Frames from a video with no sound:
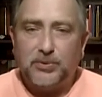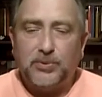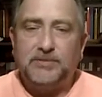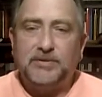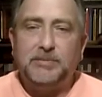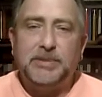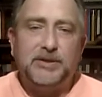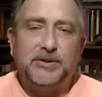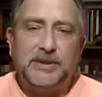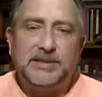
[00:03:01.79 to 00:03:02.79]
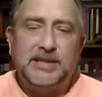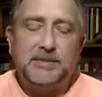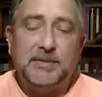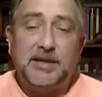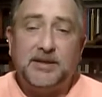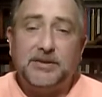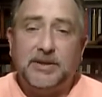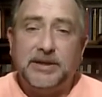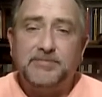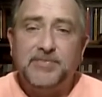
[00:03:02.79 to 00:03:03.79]
or whatever the picture is I'm
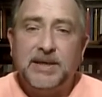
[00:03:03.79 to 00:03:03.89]
coloring.